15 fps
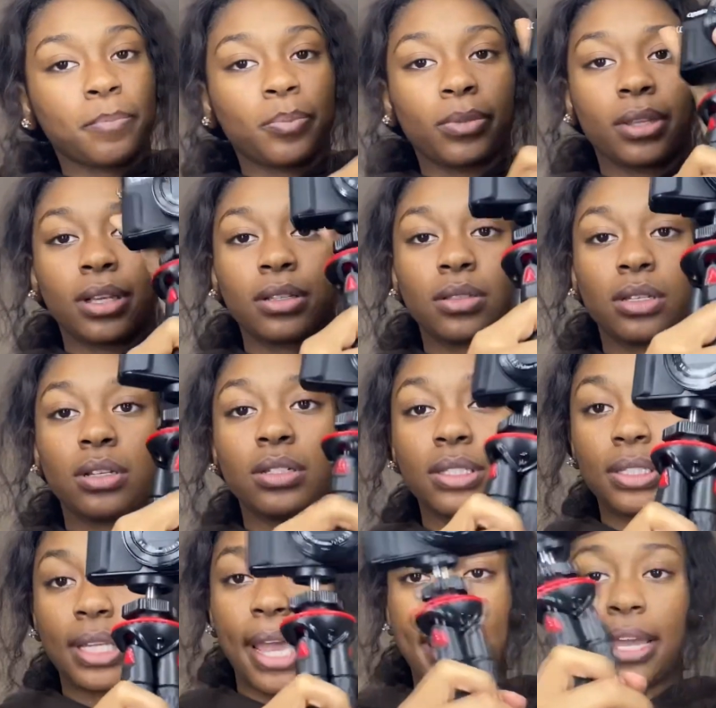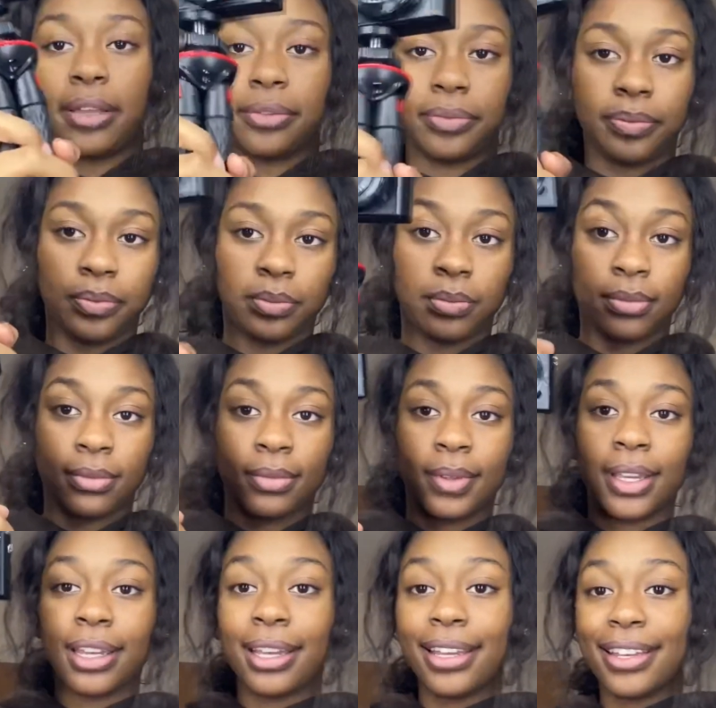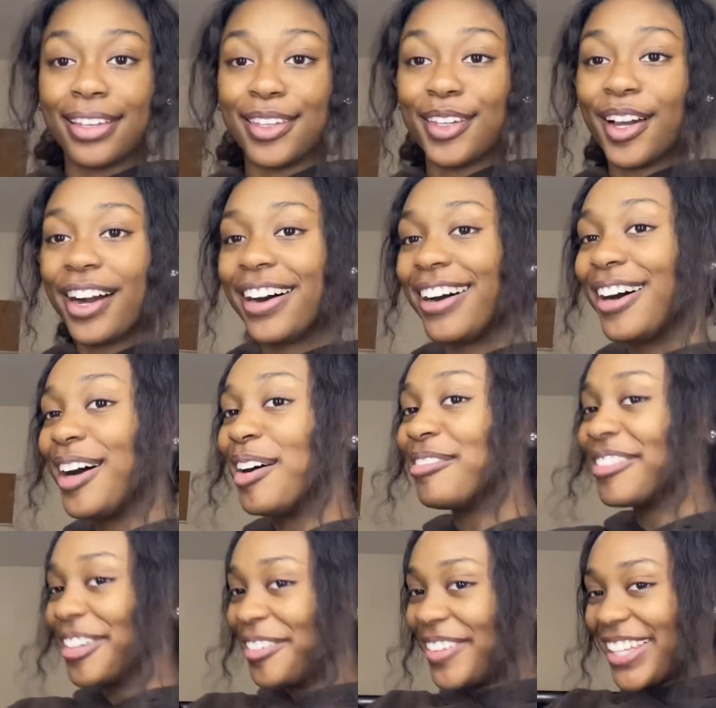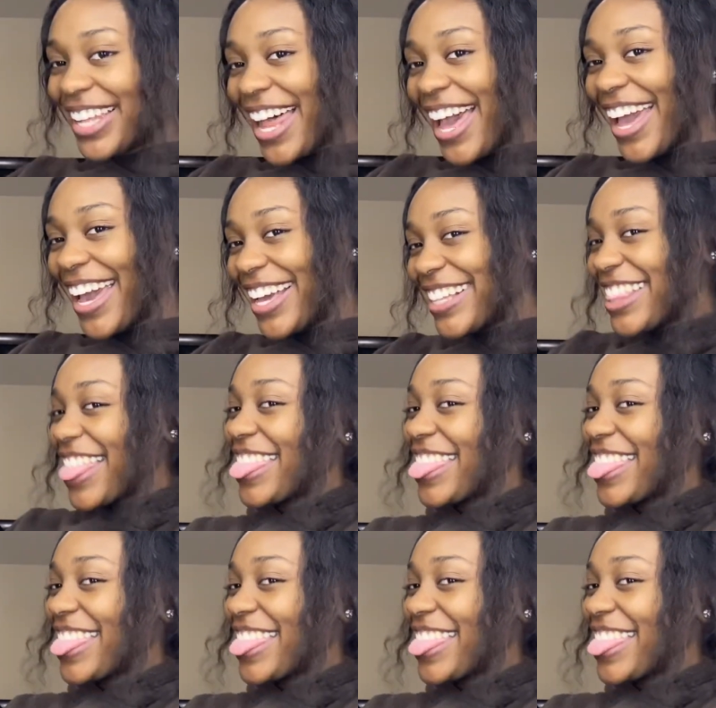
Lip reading: And so it's tight. Yo, I'm gonna be like,